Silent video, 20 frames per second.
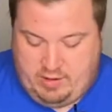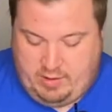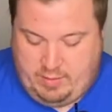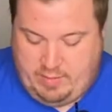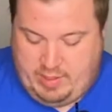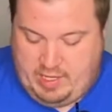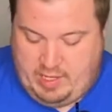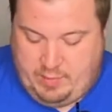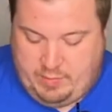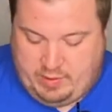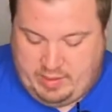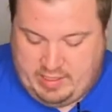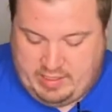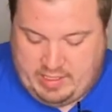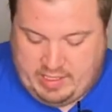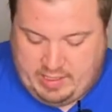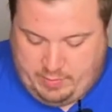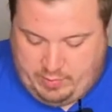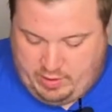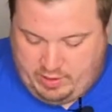I mean, he played
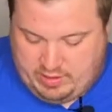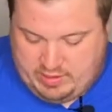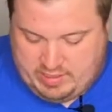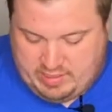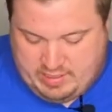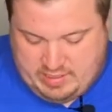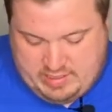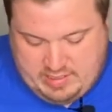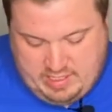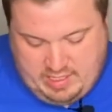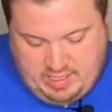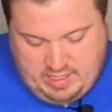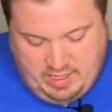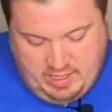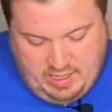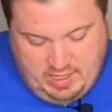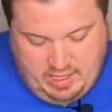that part to the T.